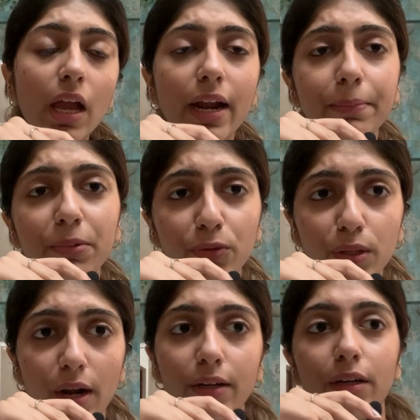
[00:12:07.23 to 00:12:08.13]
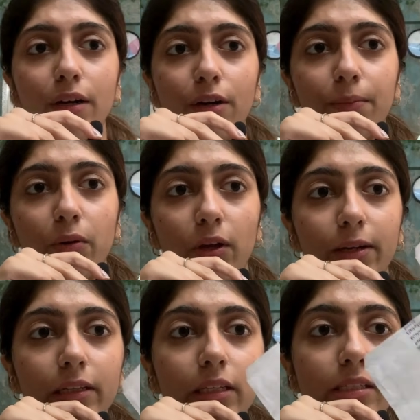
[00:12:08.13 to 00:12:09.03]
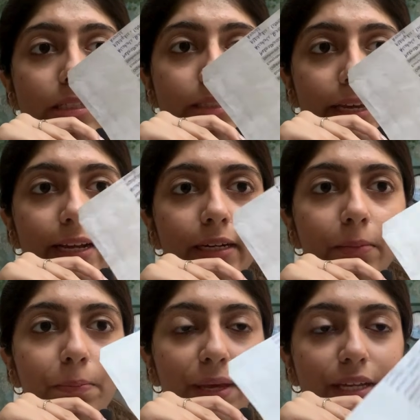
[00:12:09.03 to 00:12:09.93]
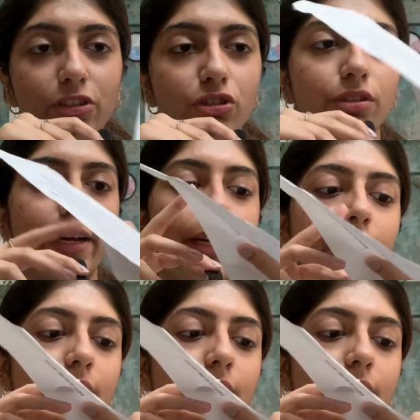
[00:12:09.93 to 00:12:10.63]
And before that, in the second page, right,